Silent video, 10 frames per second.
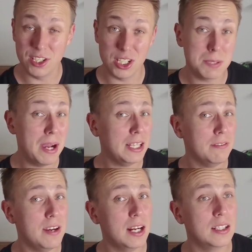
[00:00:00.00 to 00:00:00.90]
Despite the
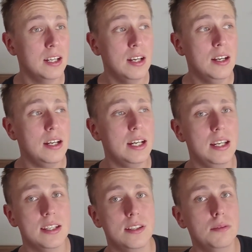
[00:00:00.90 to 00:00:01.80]
fact it
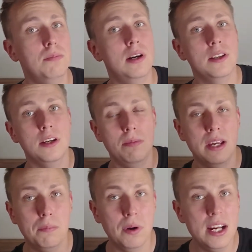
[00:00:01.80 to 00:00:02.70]
is still part of their
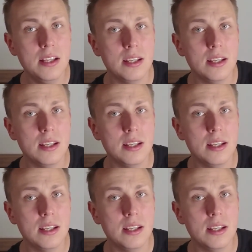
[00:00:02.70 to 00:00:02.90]
main brand,